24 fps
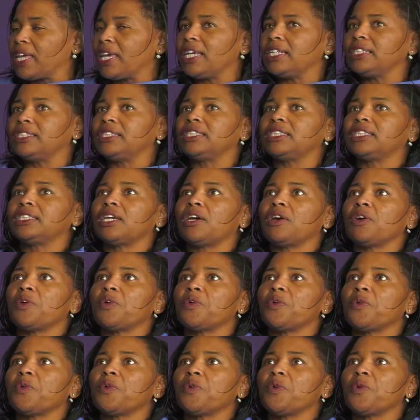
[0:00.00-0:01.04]
And
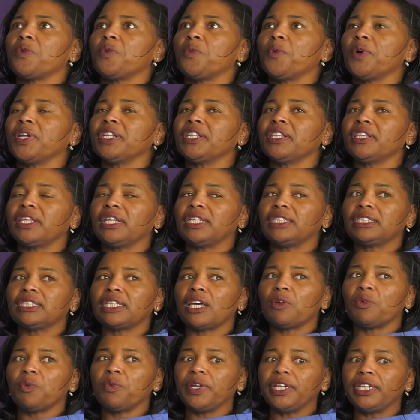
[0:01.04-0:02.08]
so one of the things
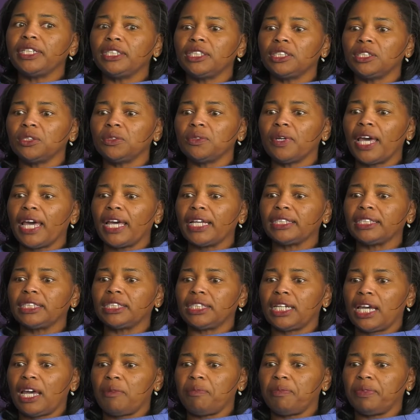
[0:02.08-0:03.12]
that we do as
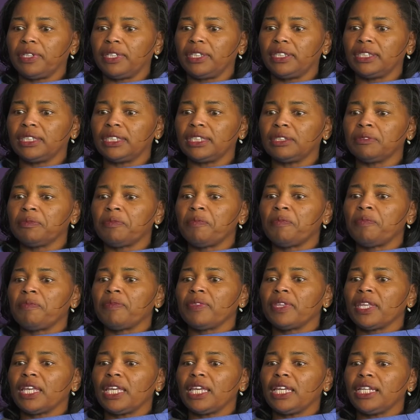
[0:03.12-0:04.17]
chaplains
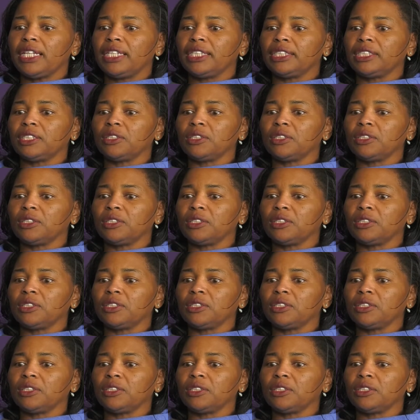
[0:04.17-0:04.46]
is